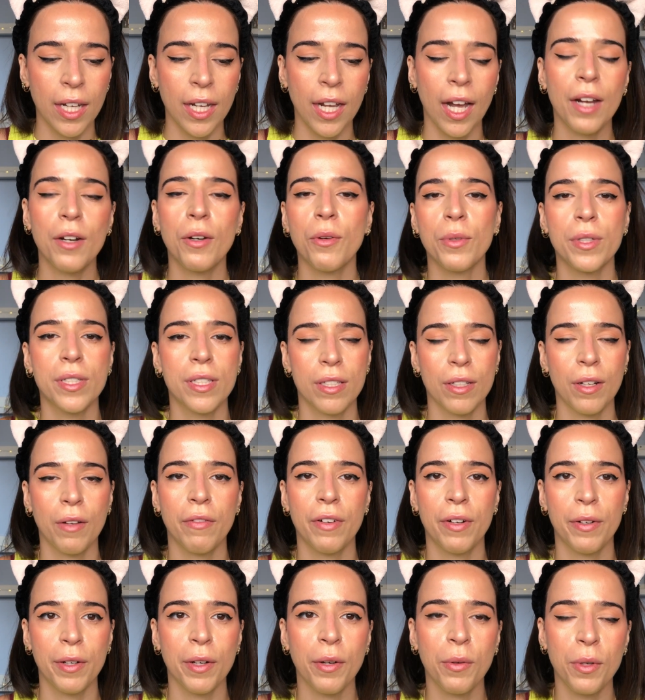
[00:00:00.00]
I know it's not
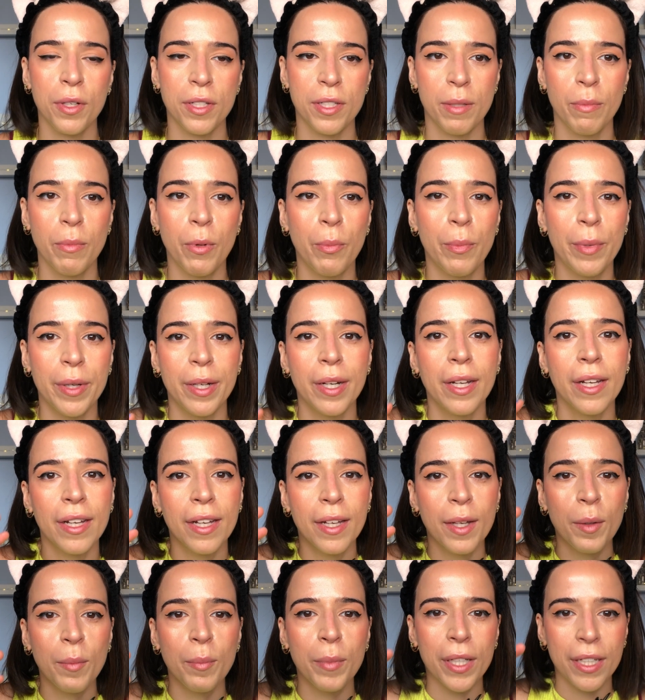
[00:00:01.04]
very noticeable, but
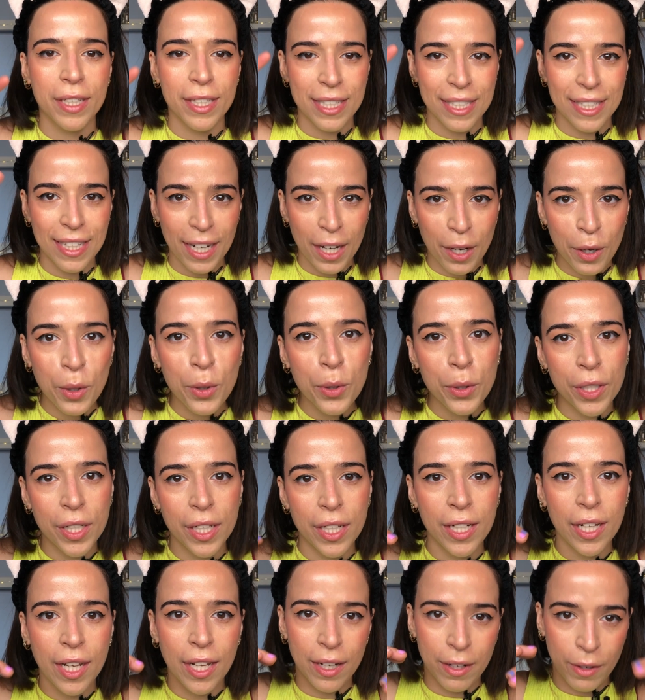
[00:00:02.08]
because they are
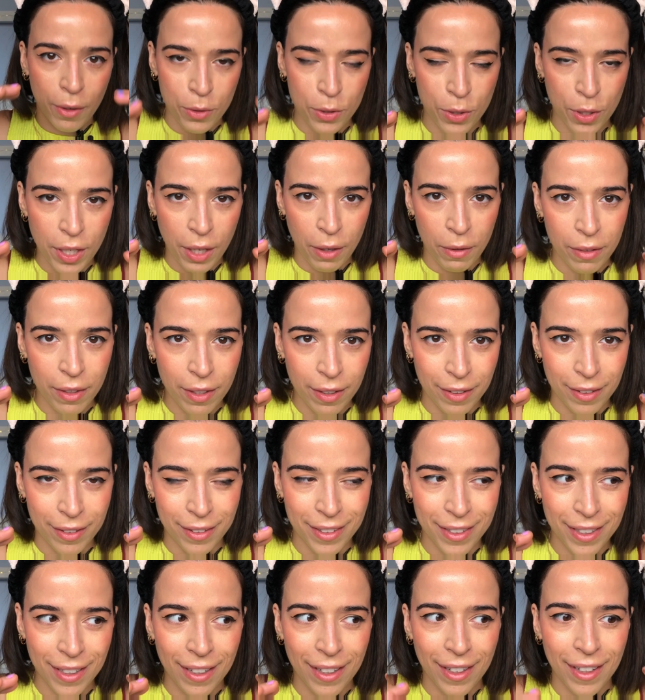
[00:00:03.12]
hooded and also
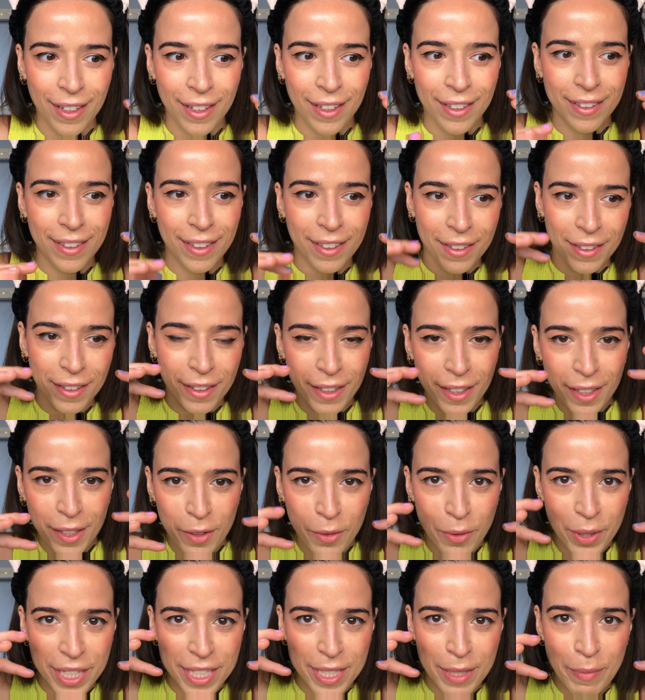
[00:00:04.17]
downturned, they are a little
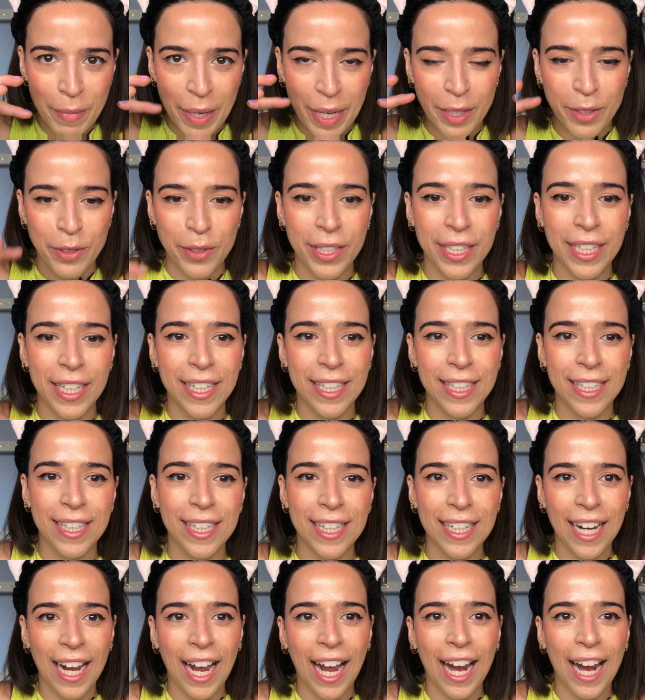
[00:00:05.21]
asymmetric, and
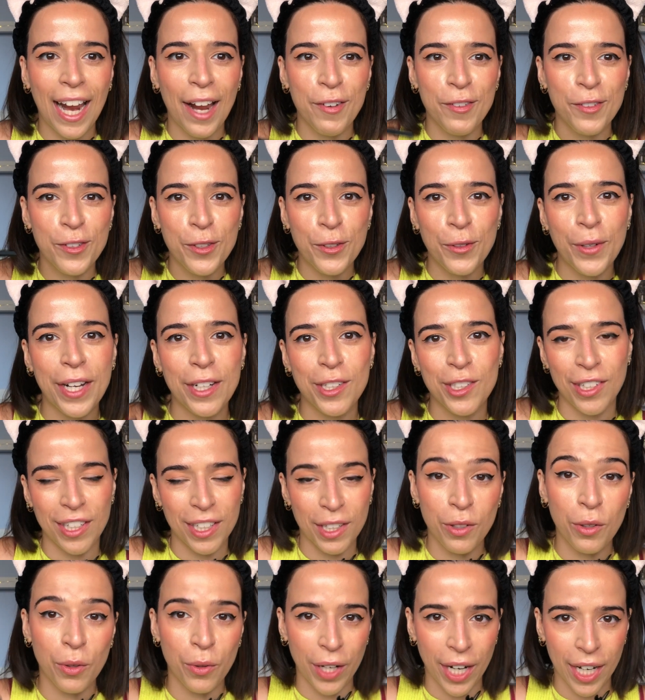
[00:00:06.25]
I have to actually
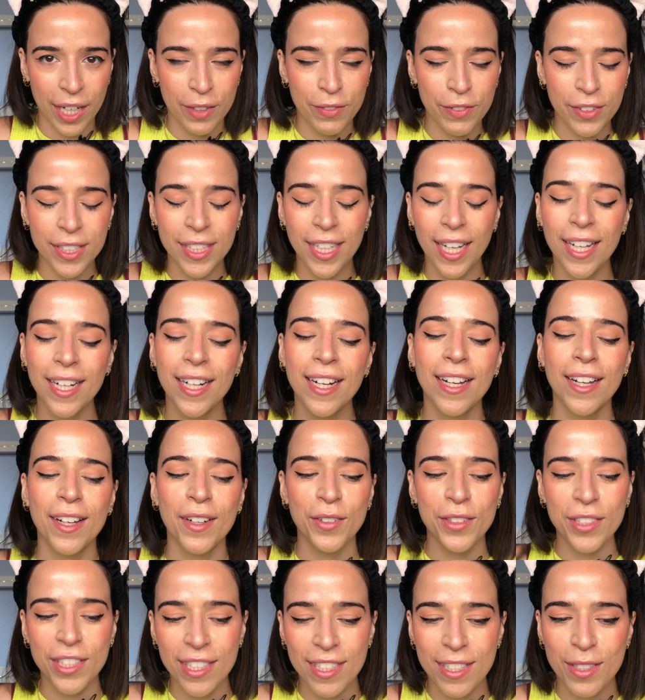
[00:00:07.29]
correct for that,
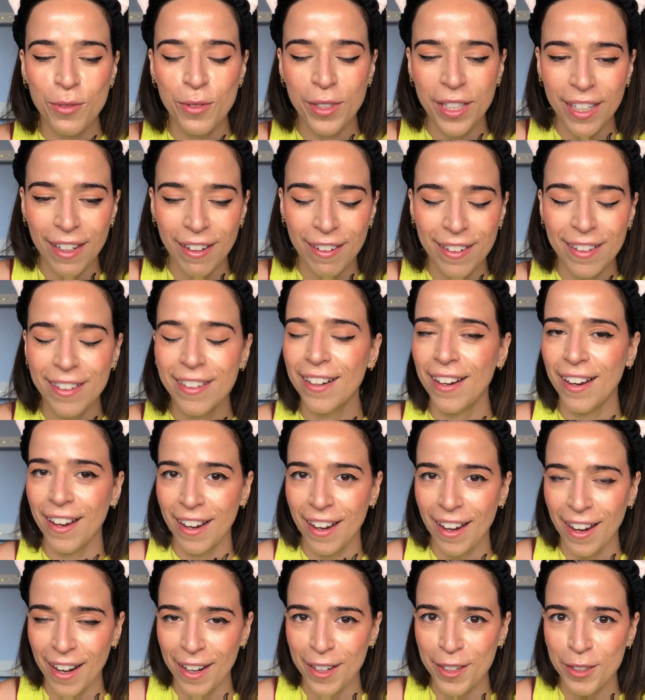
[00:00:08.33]
which is really hard.
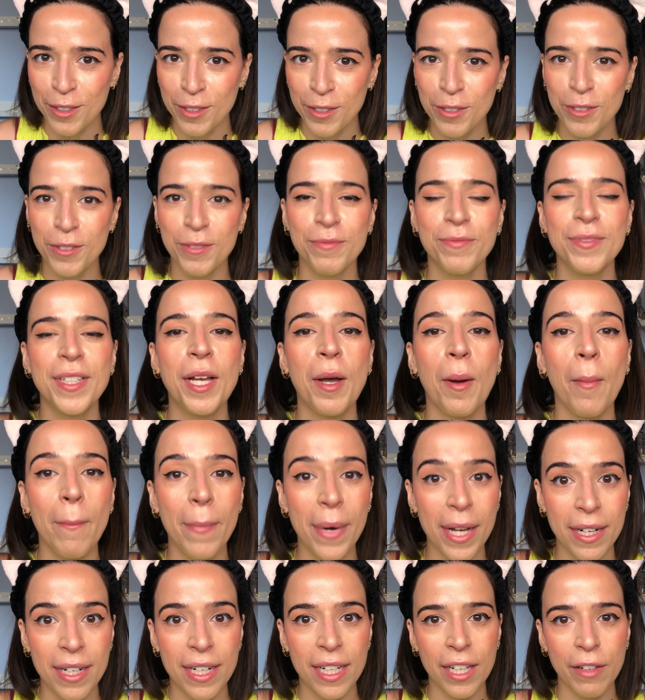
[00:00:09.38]
I don't know,
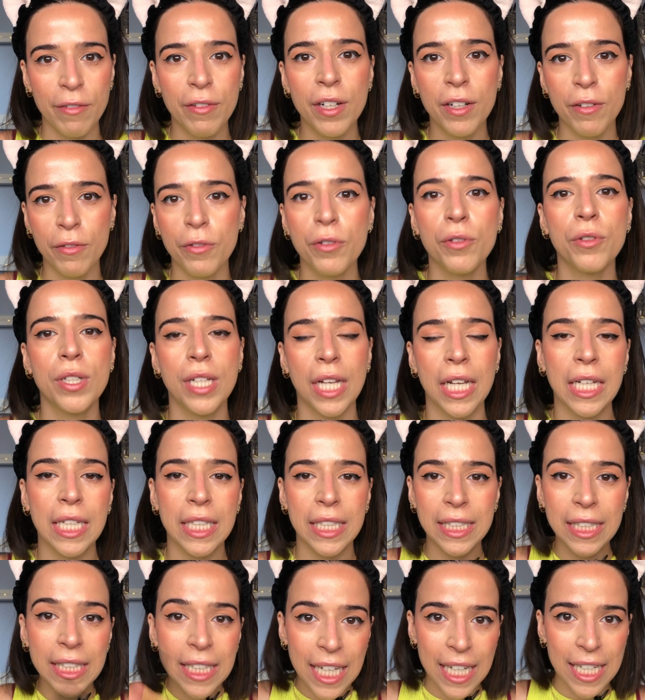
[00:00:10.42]
but even if you take
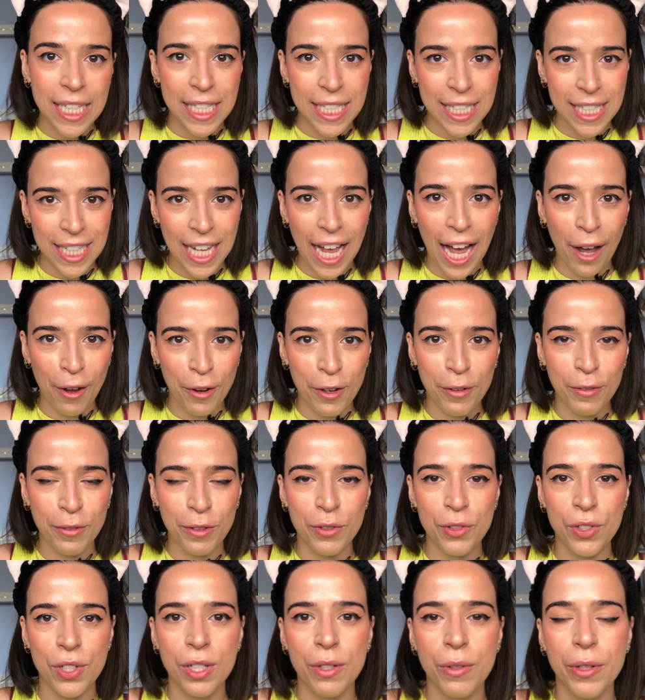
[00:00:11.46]
this out of
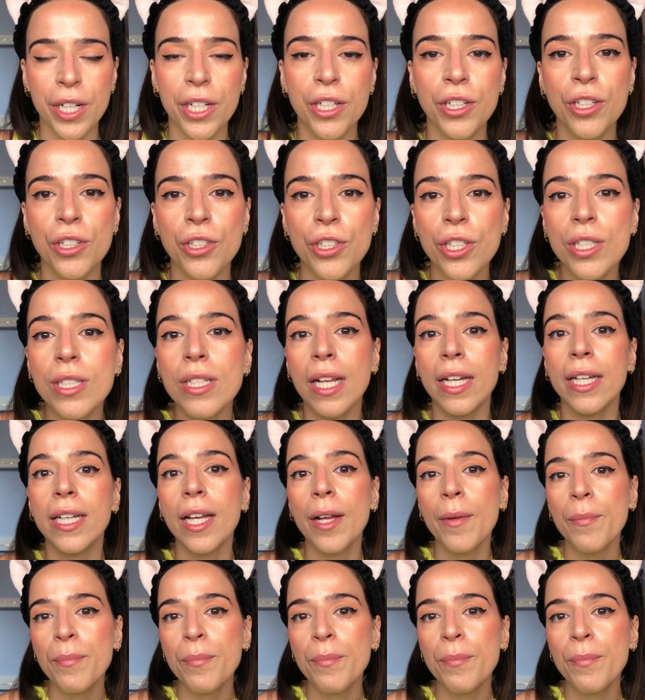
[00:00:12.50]
consideration, just like